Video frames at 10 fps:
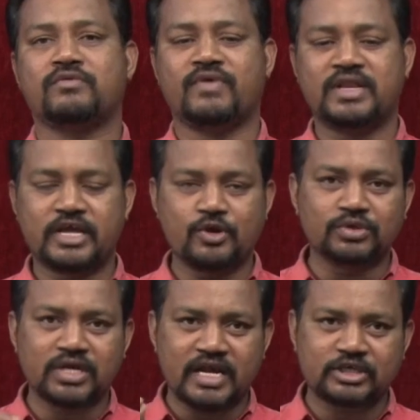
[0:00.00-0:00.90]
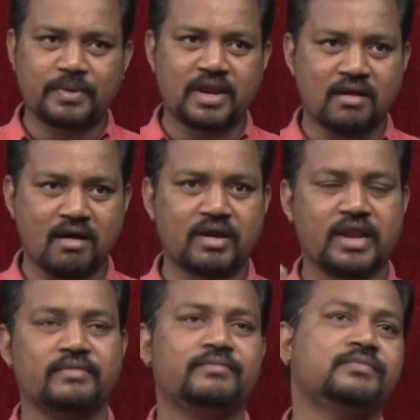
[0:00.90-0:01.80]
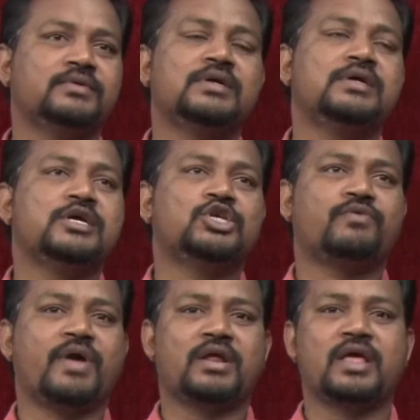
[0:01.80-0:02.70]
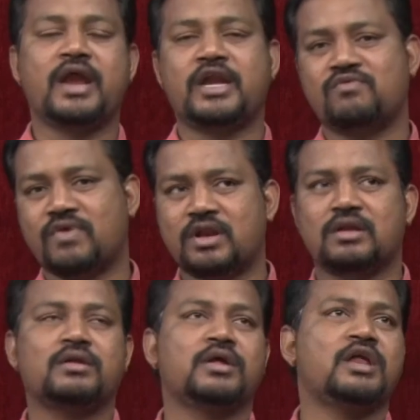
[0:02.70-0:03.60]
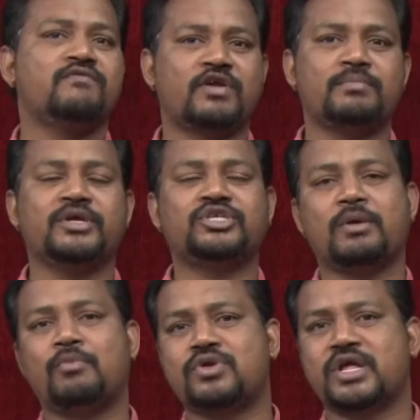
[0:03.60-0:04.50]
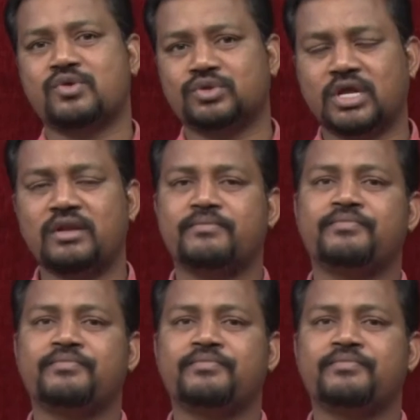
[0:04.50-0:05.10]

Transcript: When the user has been logged in, so we are creating one information about the user.